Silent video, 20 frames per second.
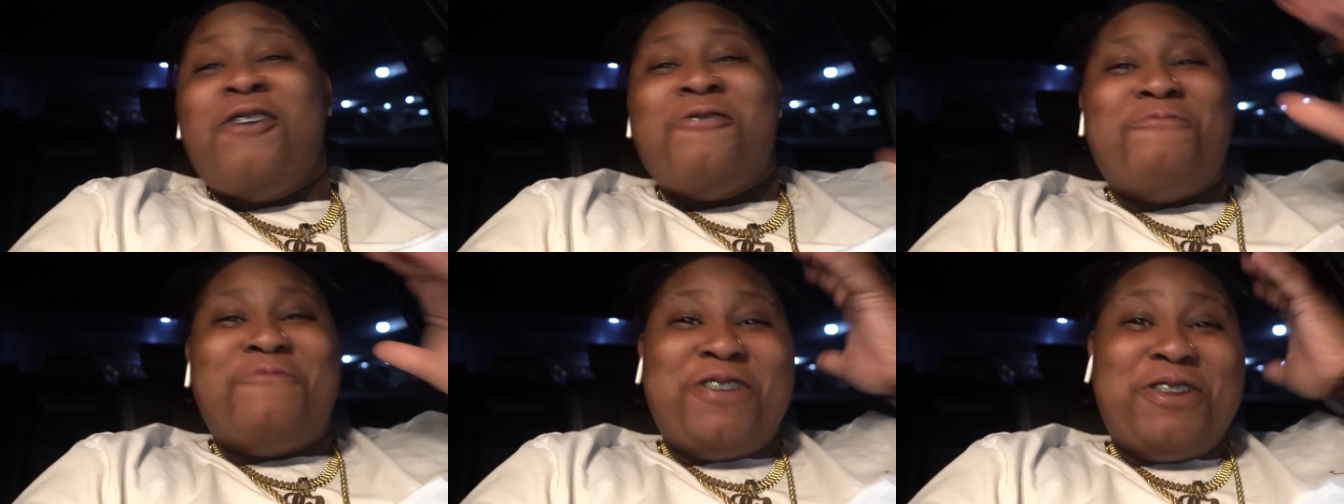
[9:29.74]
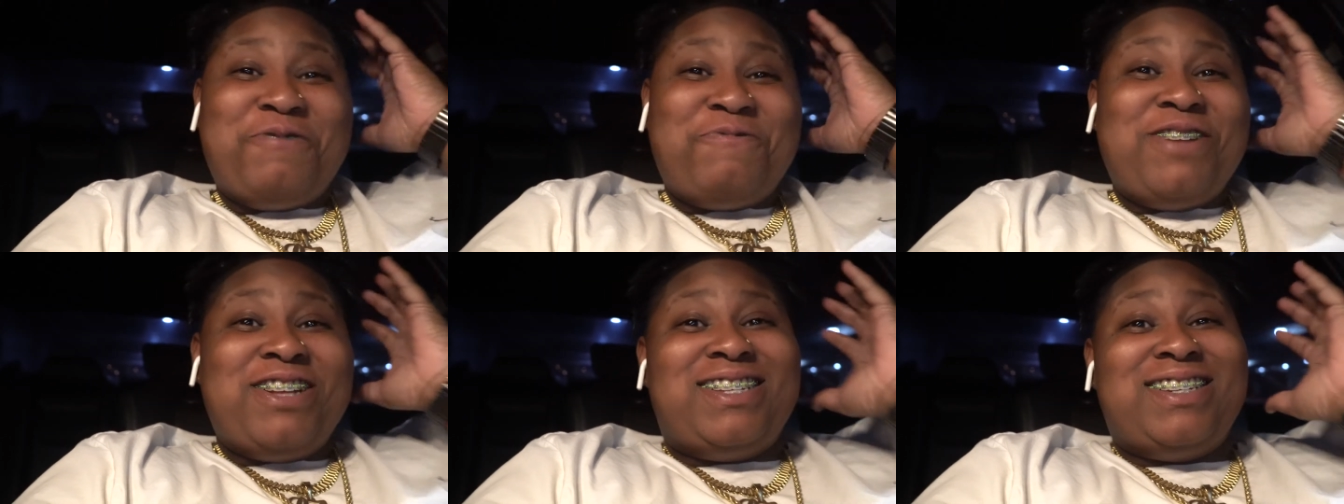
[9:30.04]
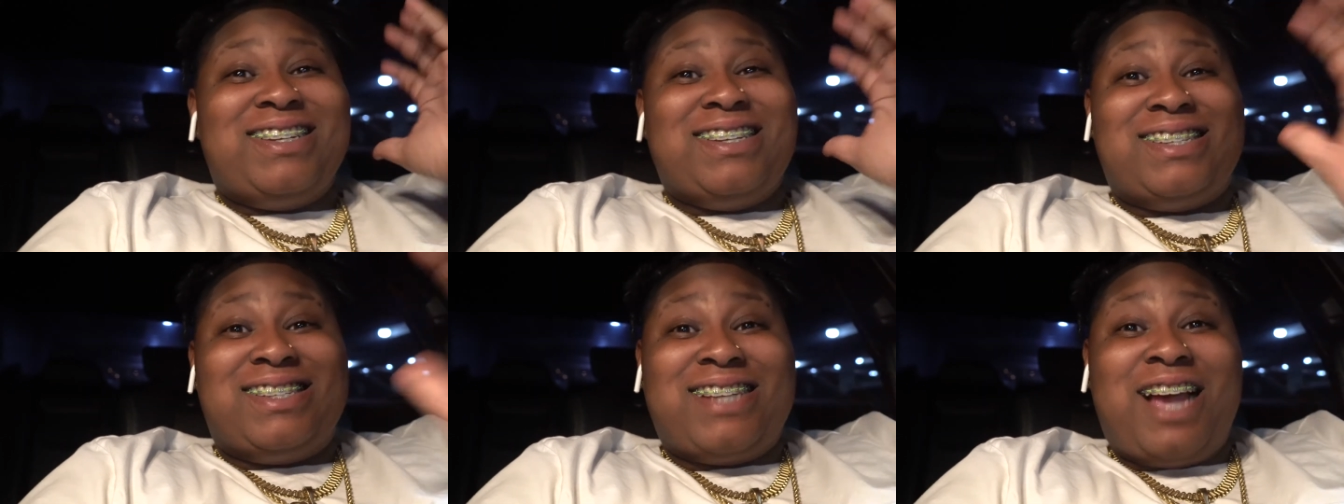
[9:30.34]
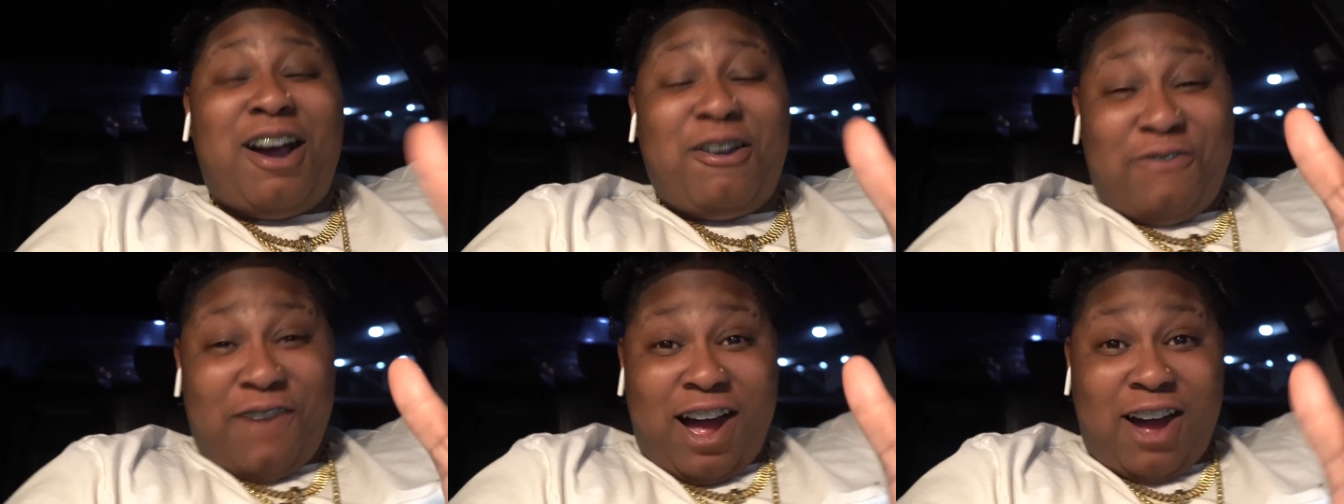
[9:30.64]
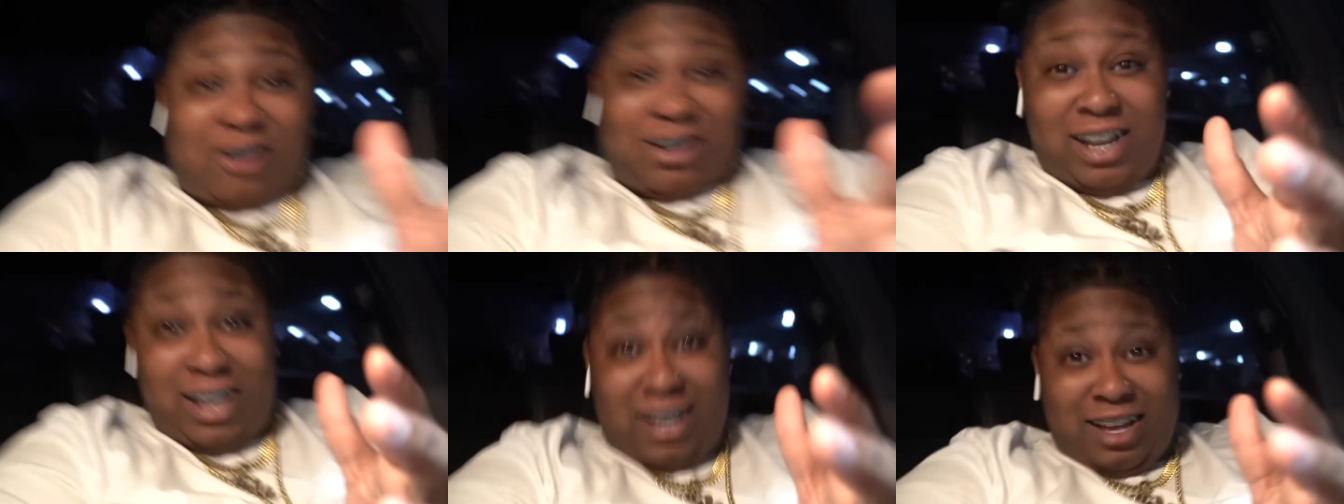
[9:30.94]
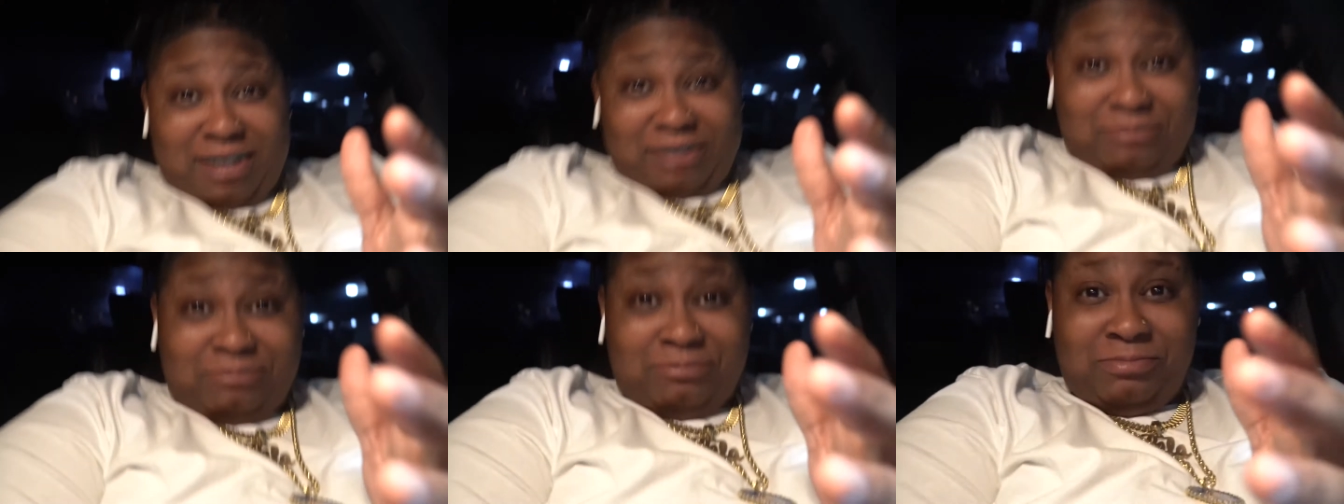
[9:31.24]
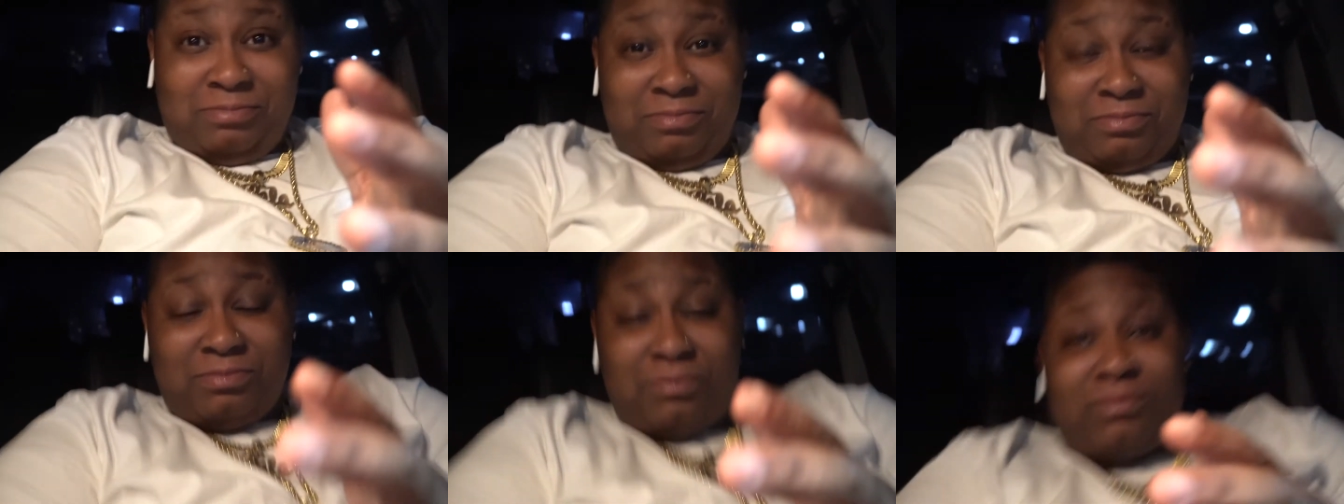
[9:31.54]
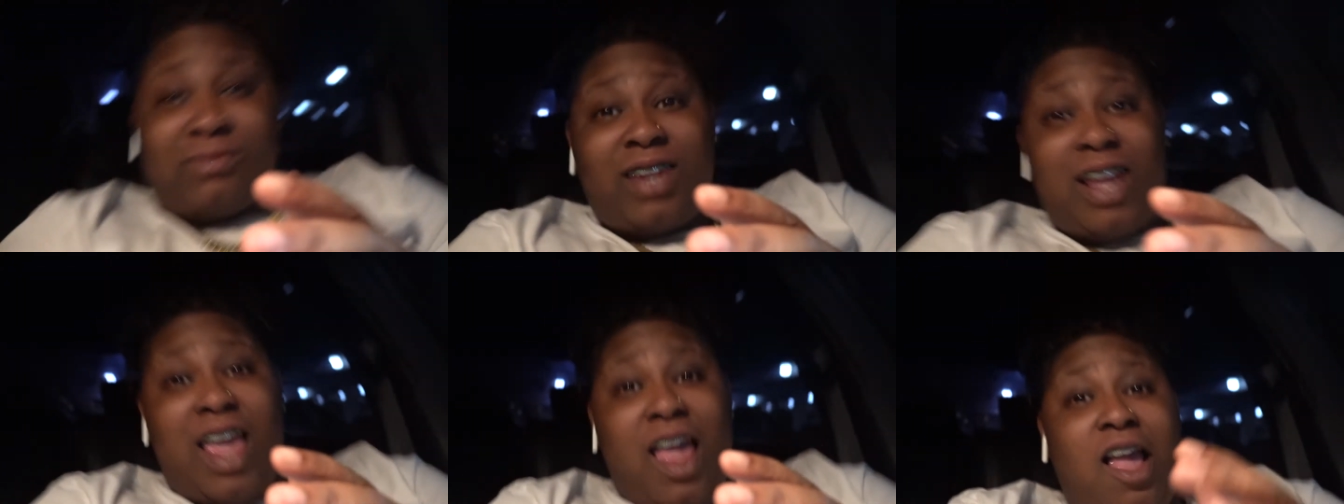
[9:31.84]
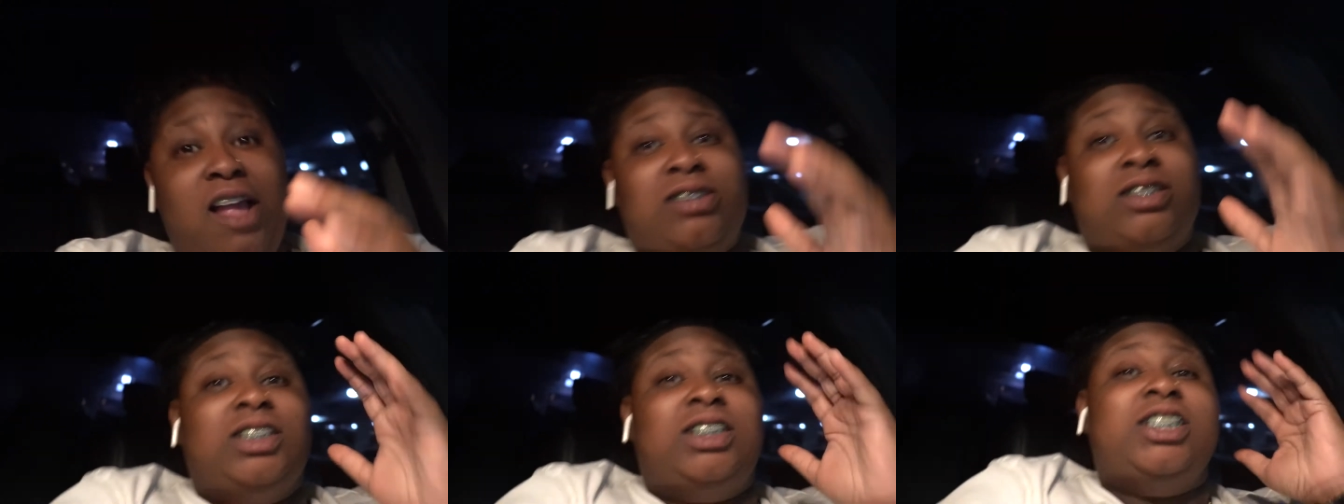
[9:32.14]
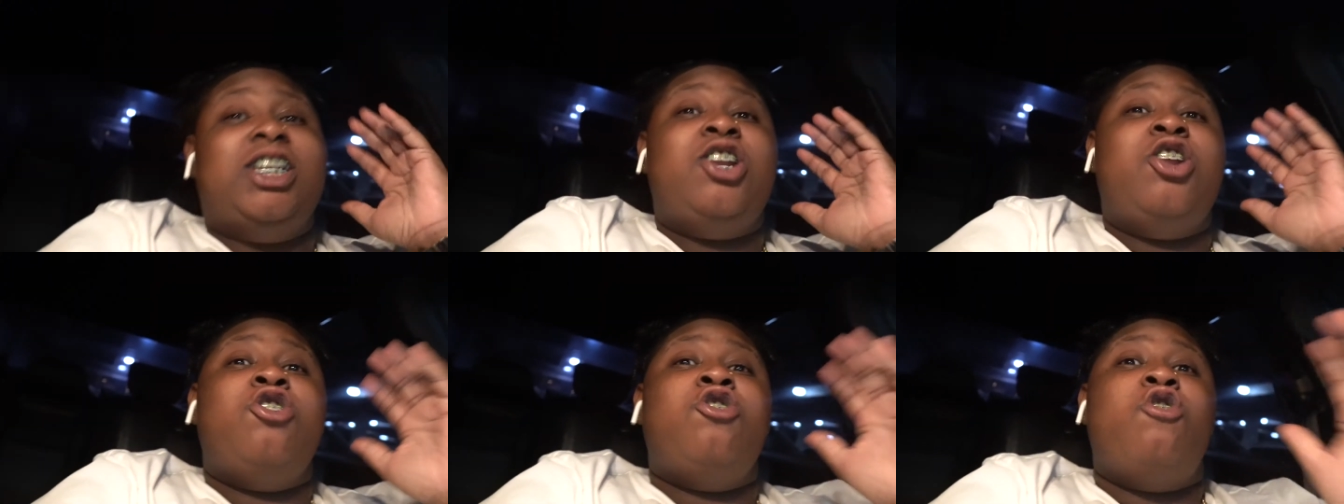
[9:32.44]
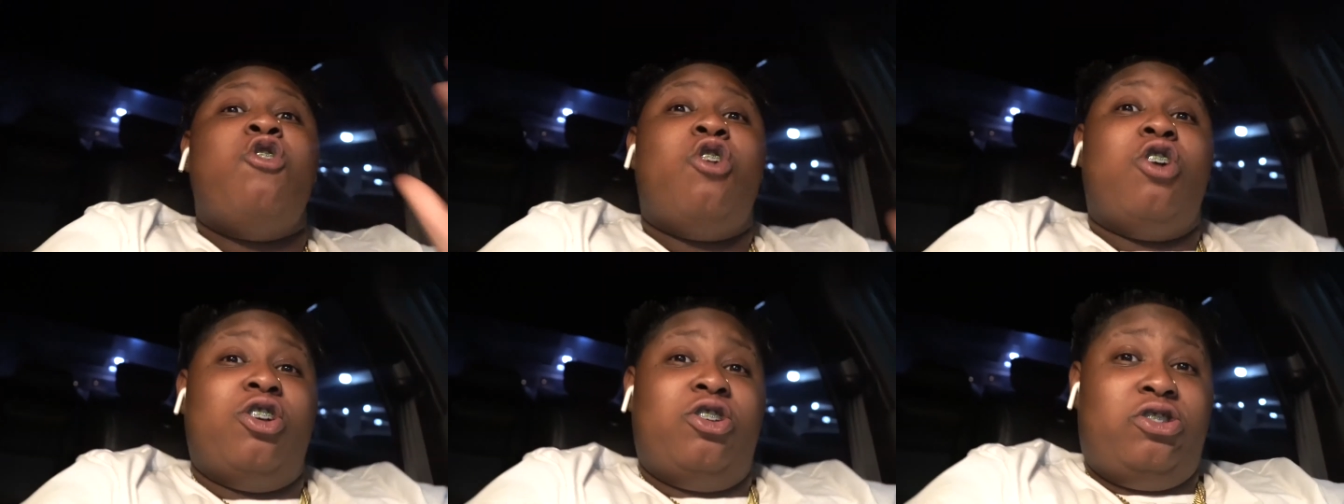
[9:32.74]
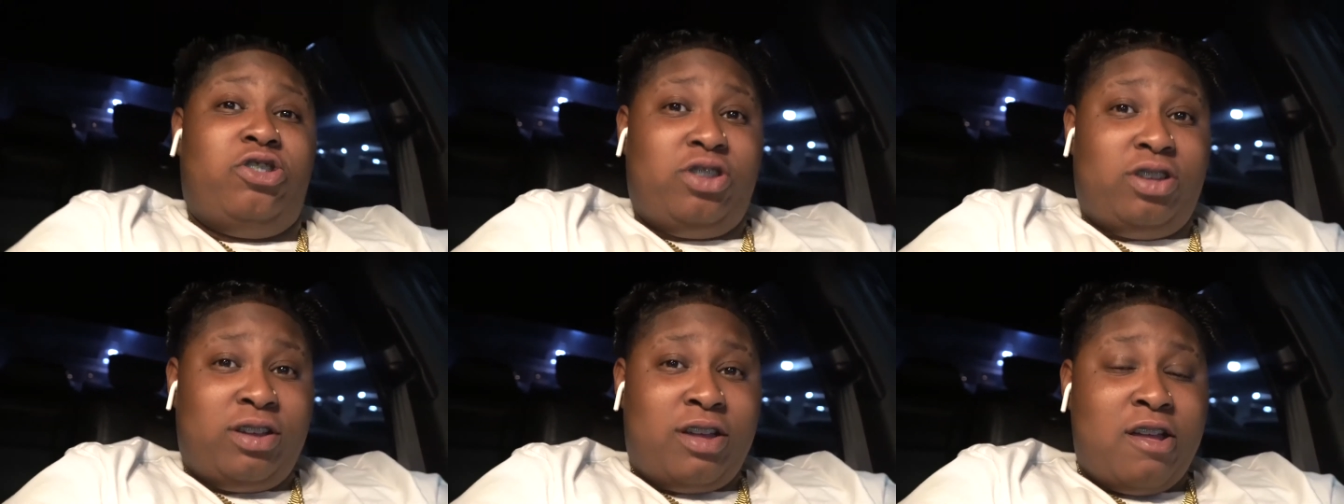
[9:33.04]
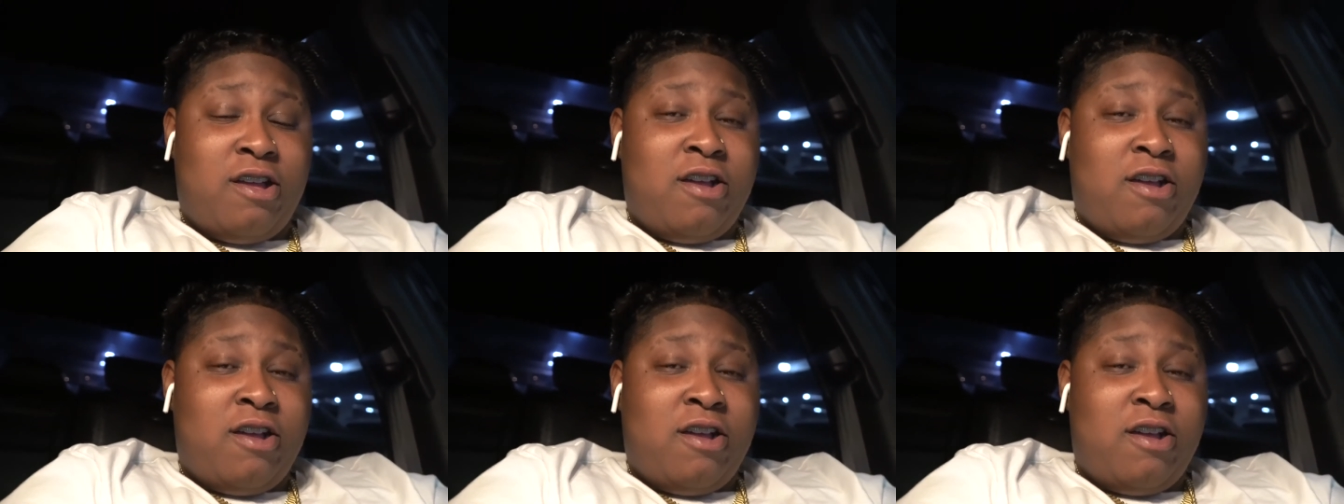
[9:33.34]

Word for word: We then went to the South Outlet, then the North,